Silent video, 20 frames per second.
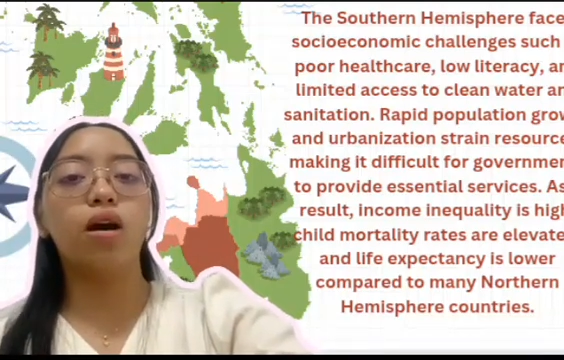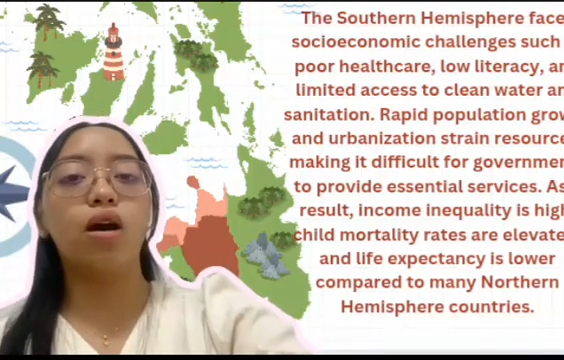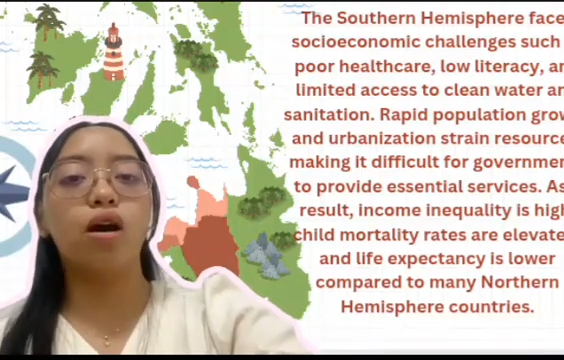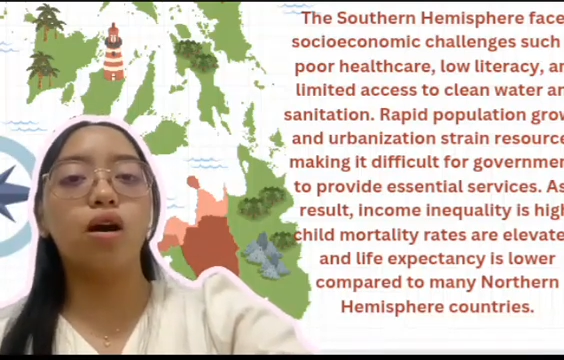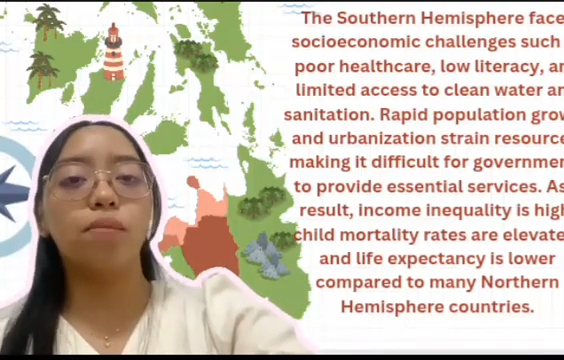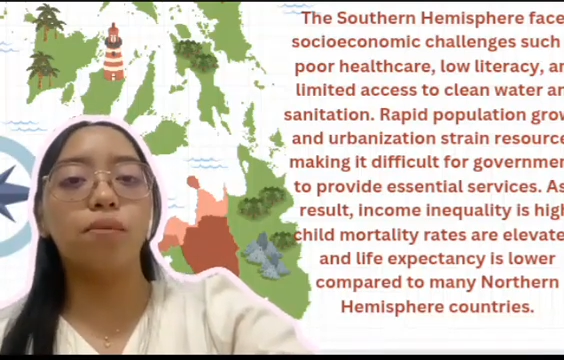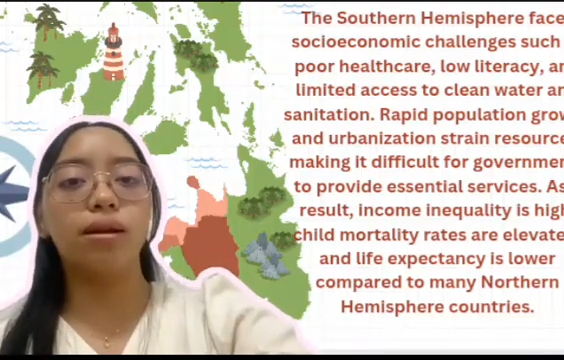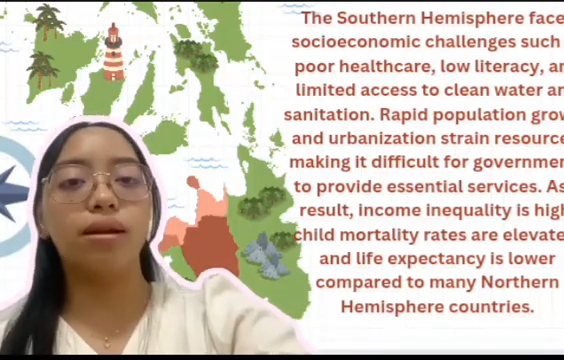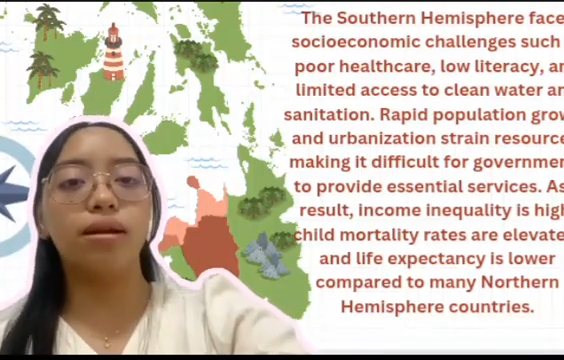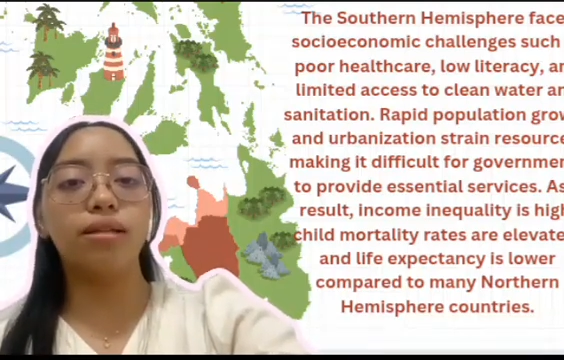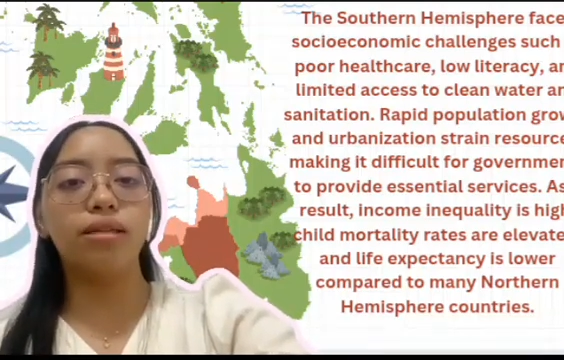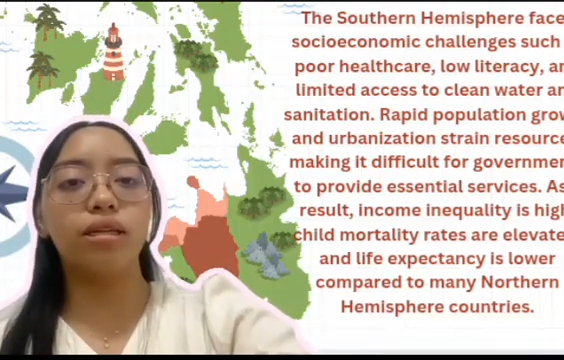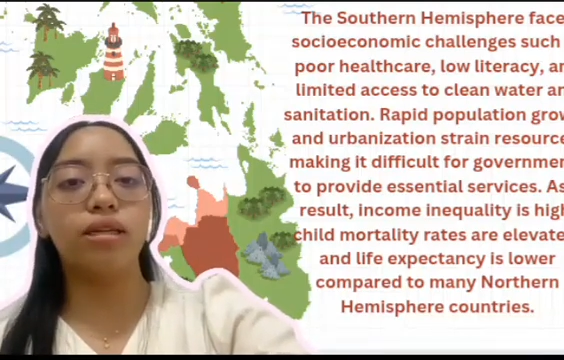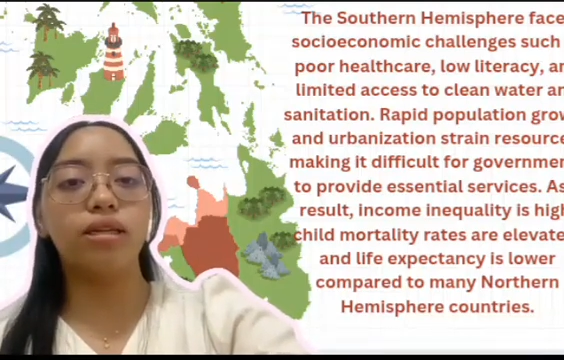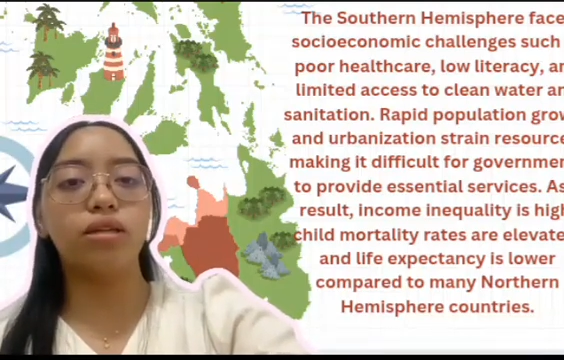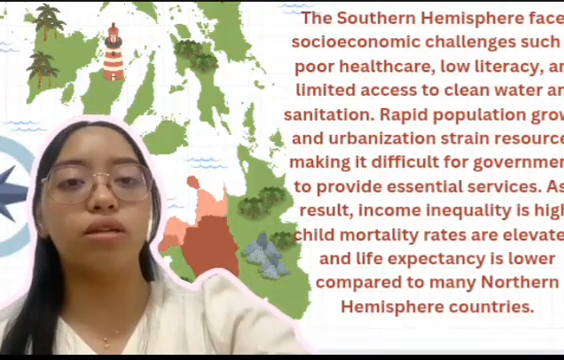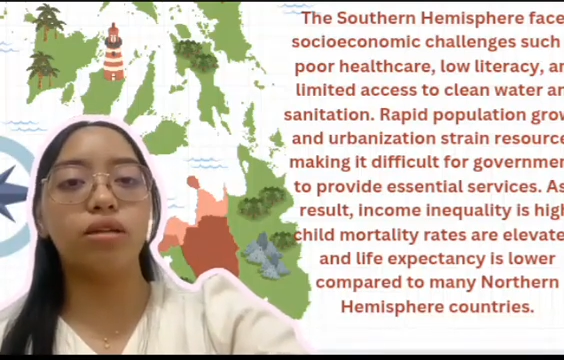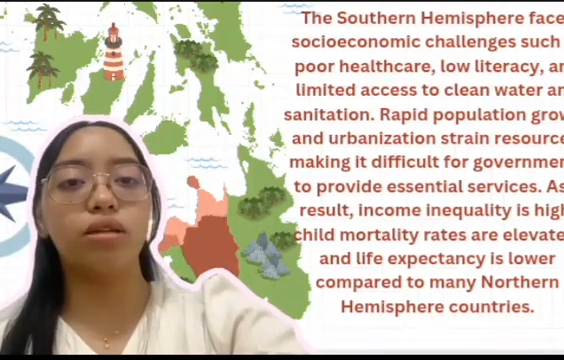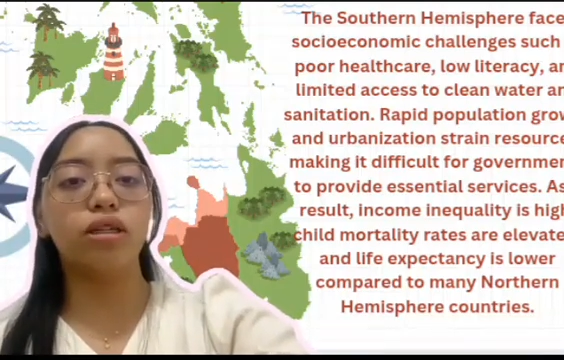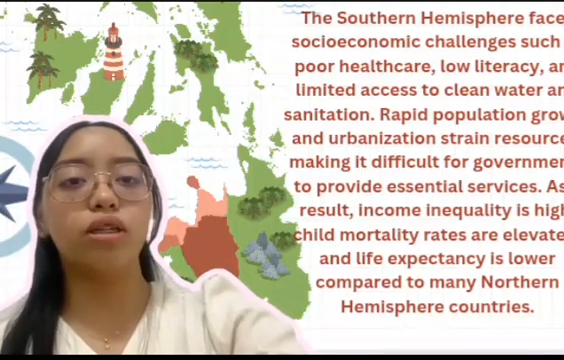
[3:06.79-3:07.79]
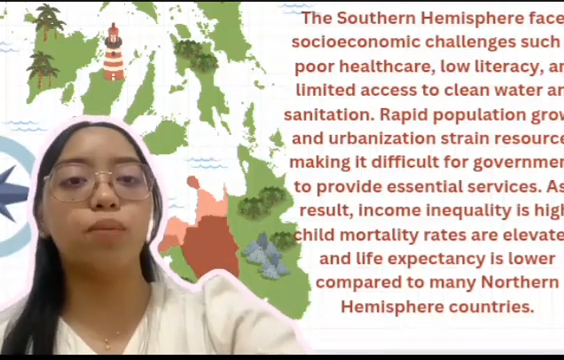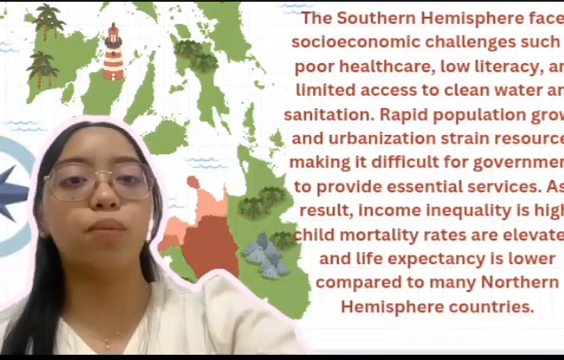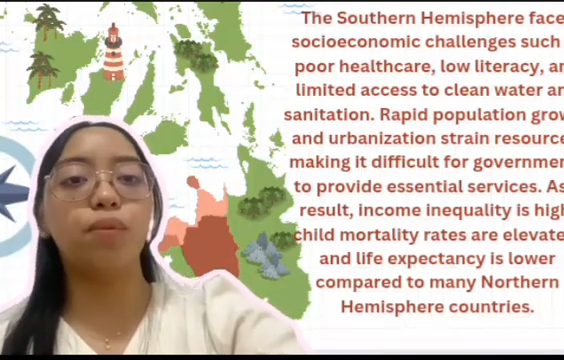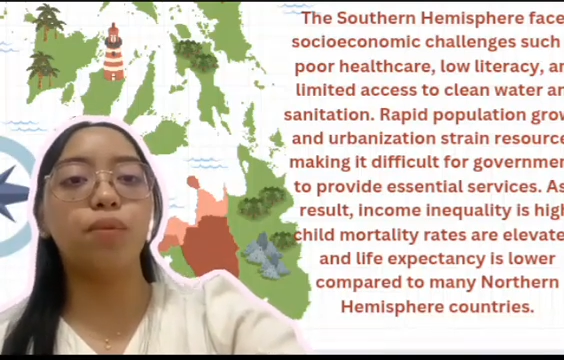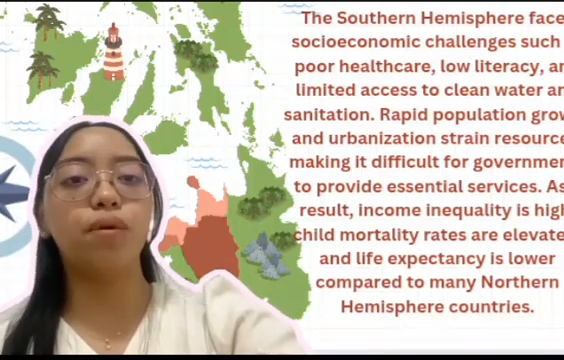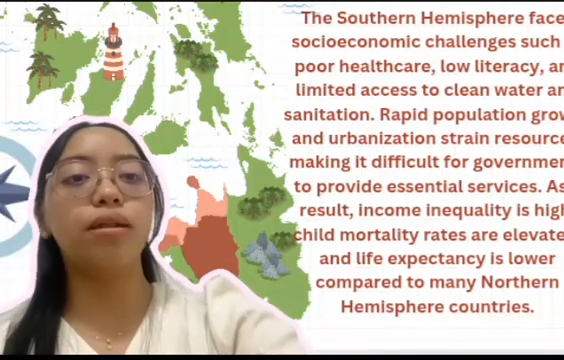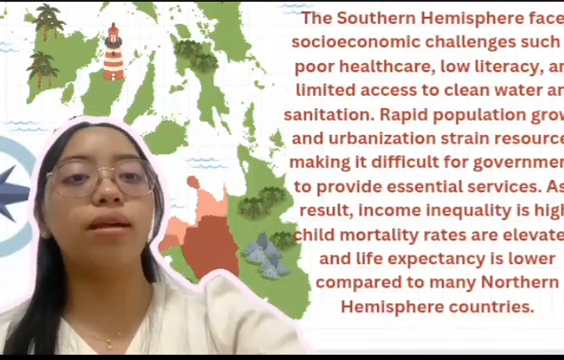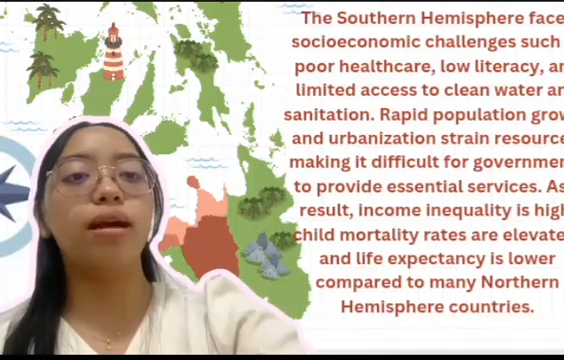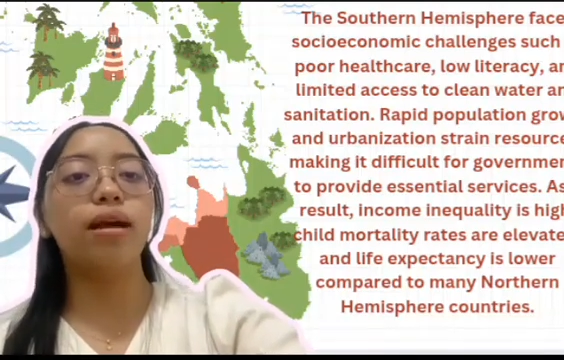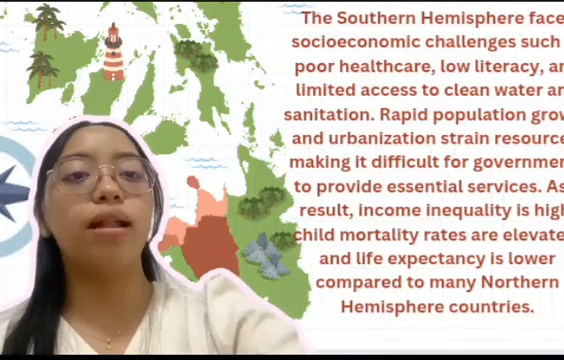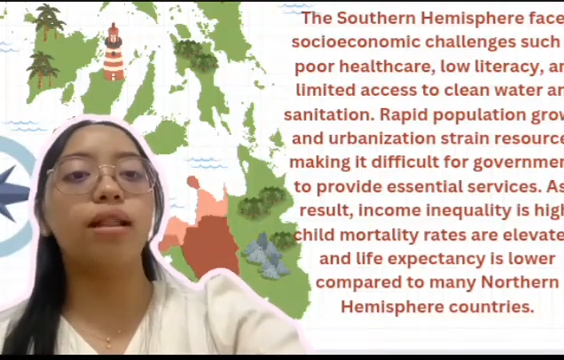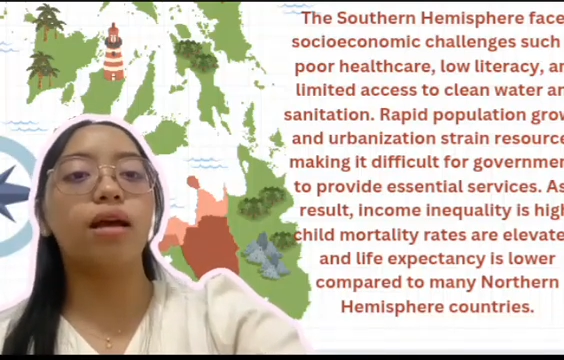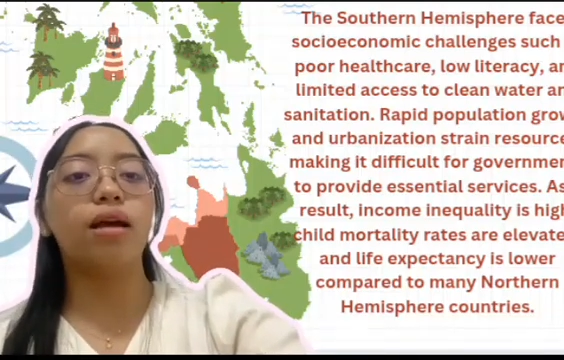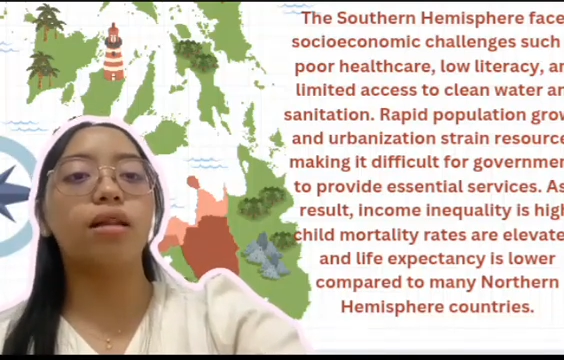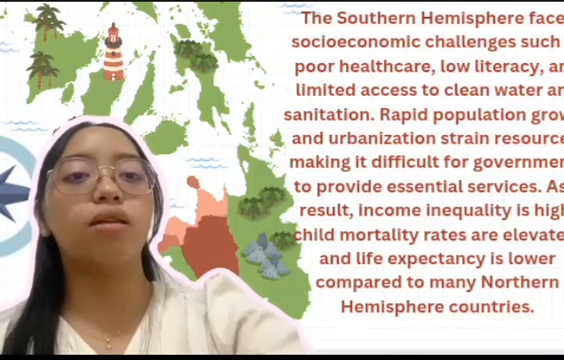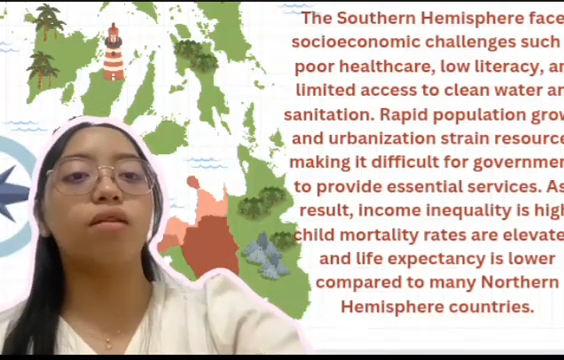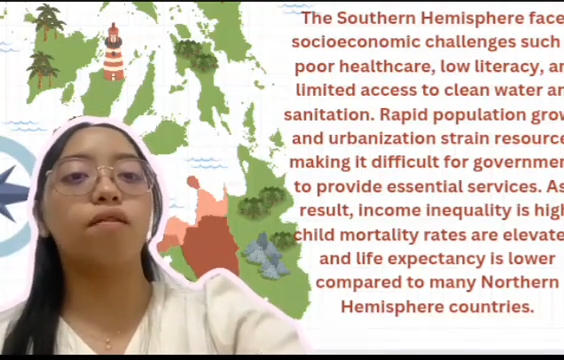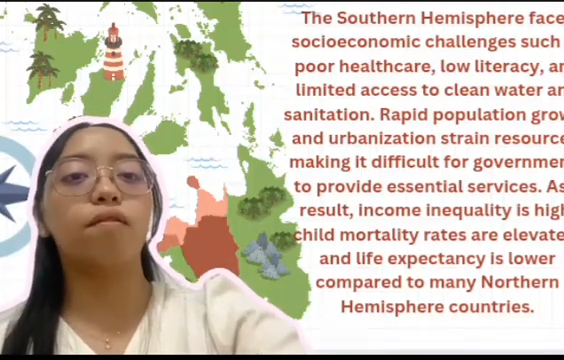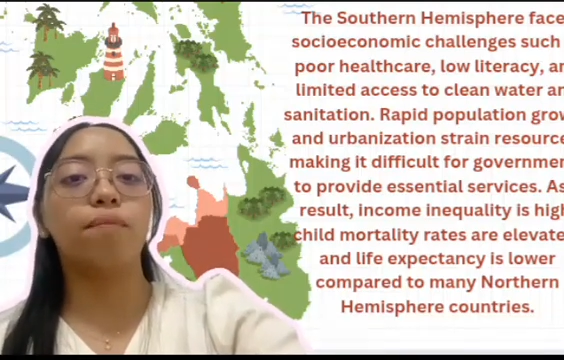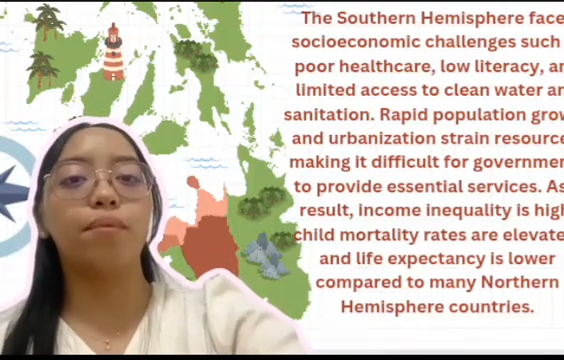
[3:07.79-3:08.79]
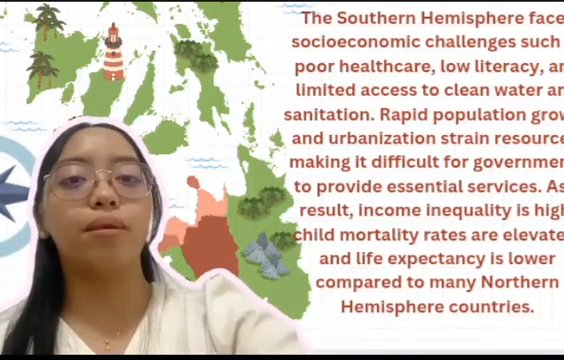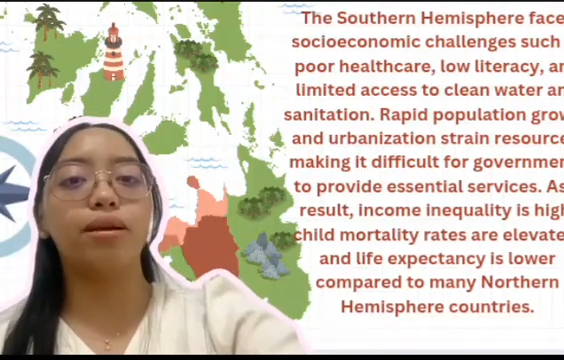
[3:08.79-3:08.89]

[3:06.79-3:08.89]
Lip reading: urbanization is putting a lot of